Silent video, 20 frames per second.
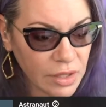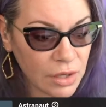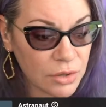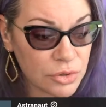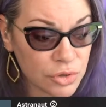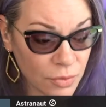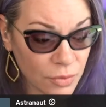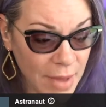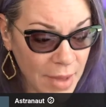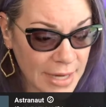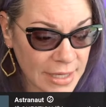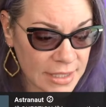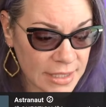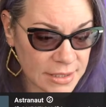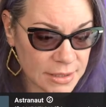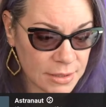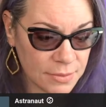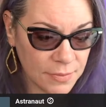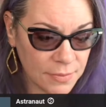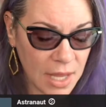
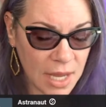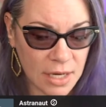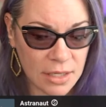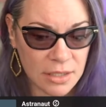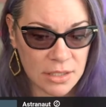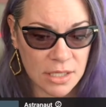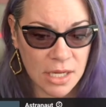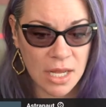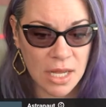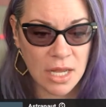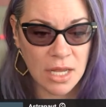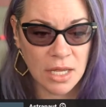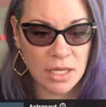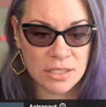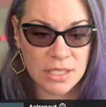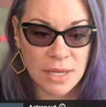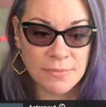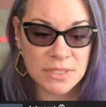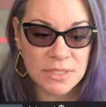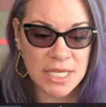Tremendous. And
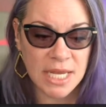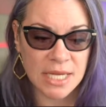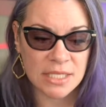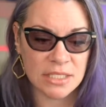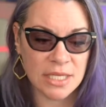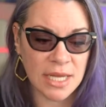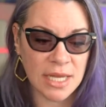some states